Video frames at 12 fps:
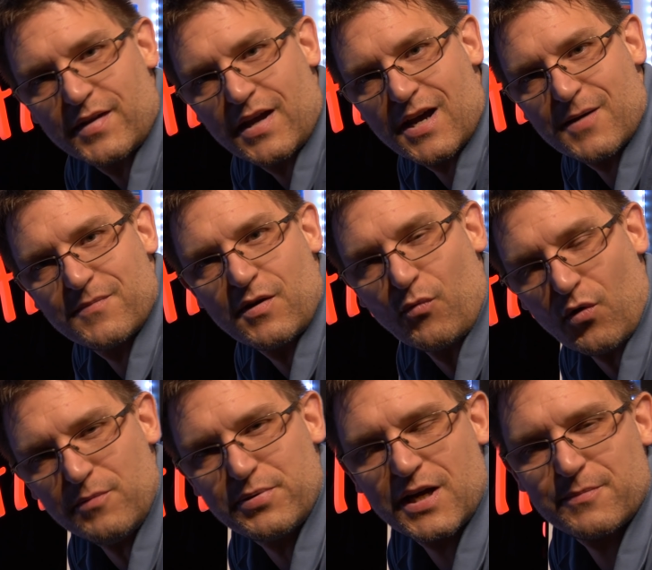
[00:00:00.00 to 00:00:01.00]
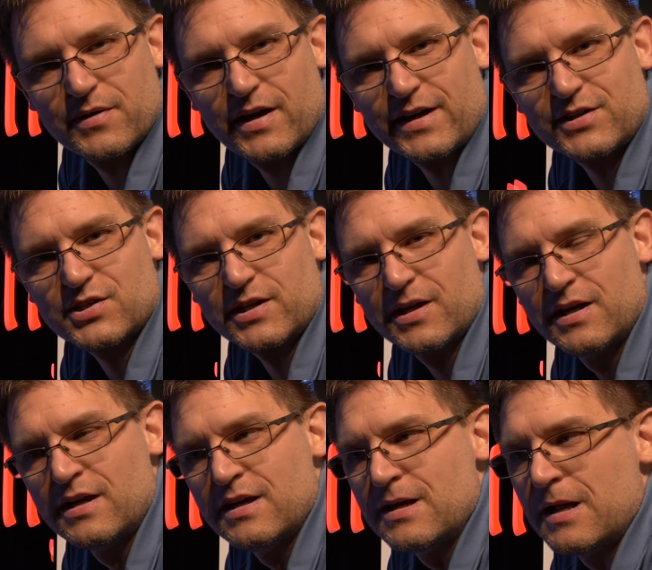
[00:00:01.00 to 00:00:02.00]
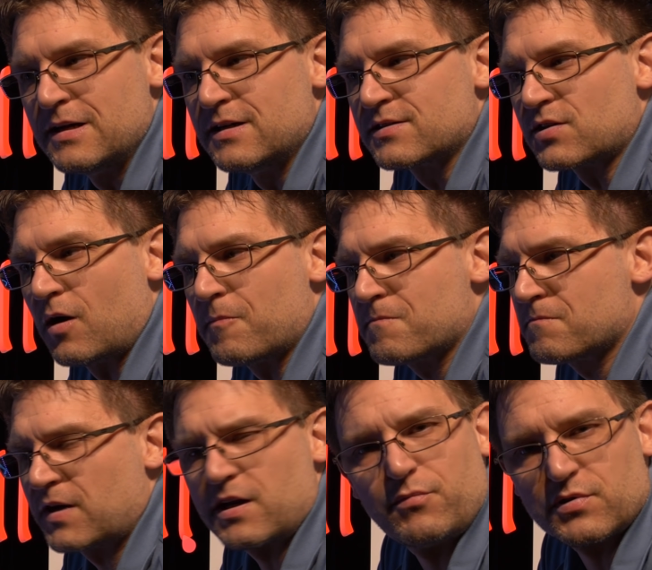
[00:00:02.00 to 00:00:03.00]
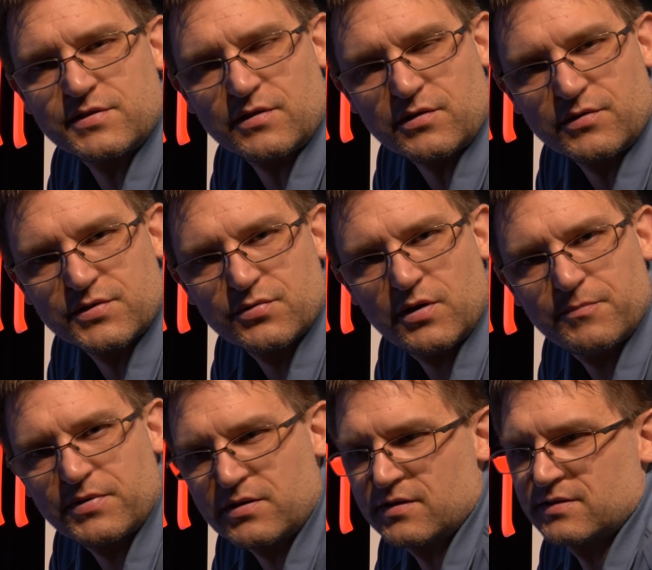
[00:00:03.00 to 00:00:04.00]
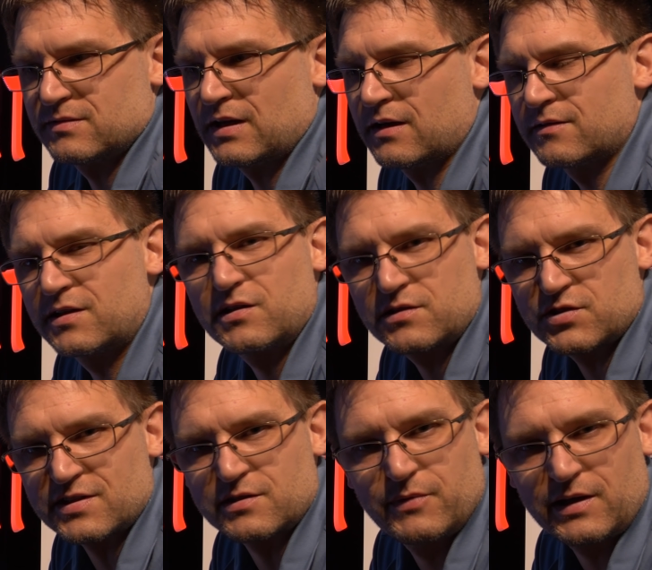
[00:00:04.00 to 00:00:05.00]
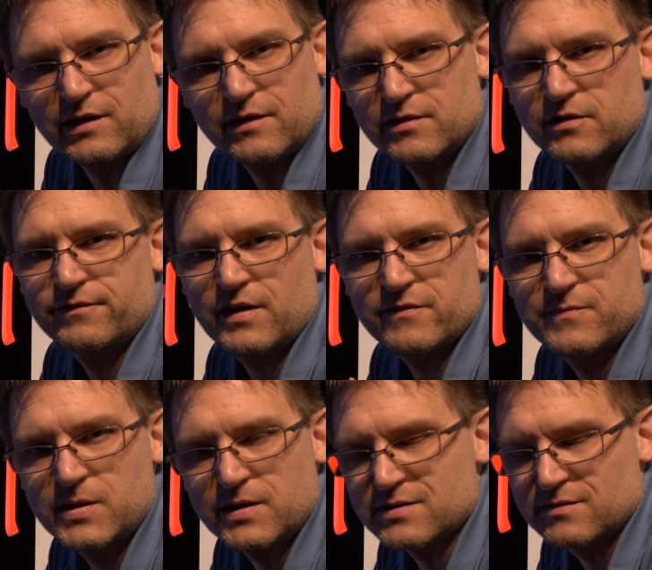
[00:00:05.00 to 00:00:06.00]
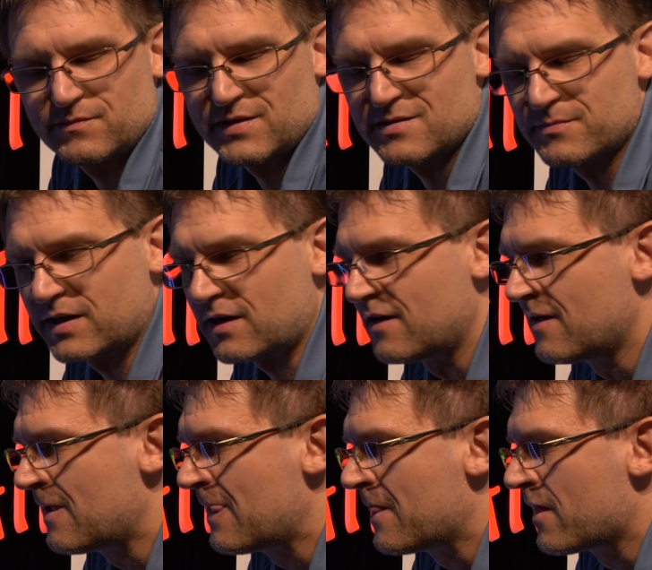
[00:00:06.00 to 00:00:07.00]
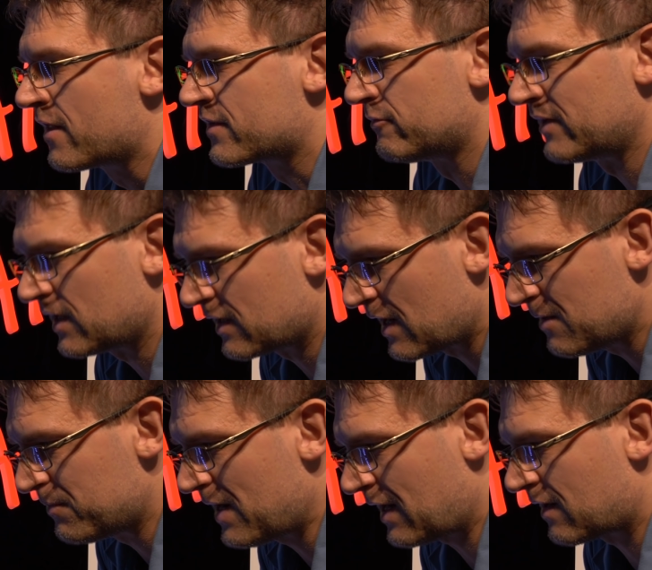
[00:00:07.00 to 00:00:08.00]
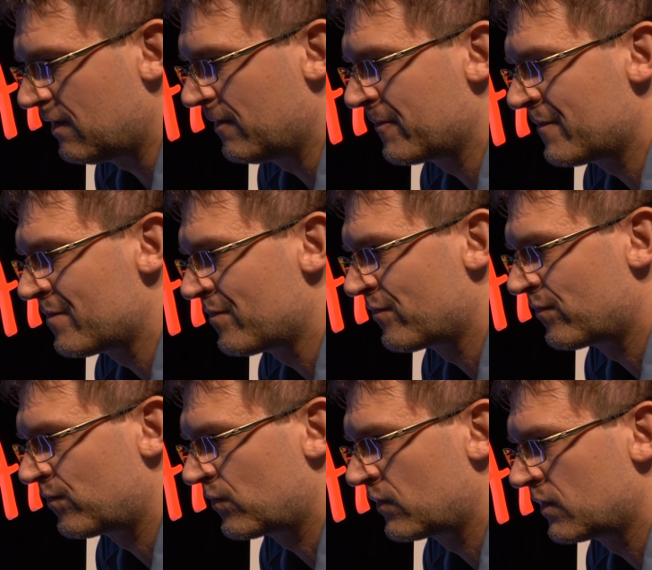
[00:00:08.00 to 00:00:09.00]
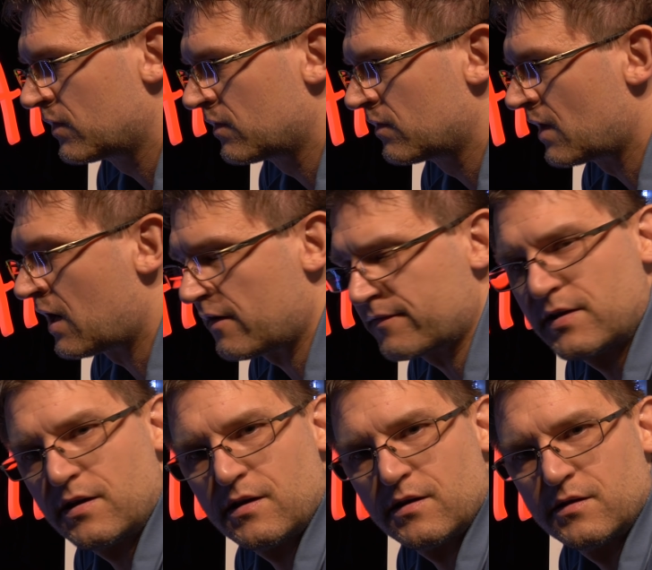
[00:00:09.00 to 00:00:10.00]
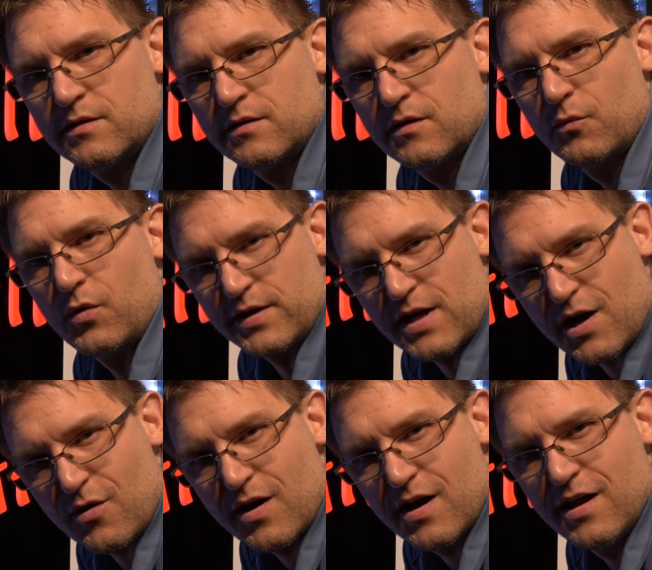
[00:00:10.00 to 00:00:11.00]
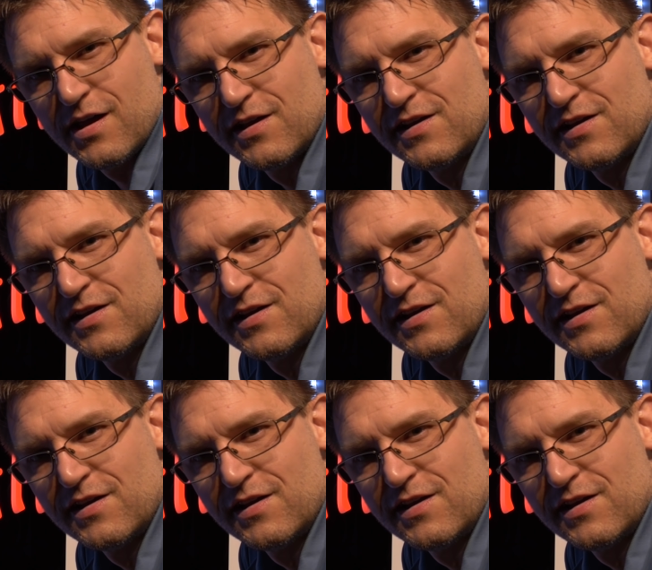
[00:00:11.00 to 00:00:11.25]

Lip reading: wallpaper actually. So, but I was not concerned because just quickly, 5 minutes, doesn't matter. So when I came back after 1 hour,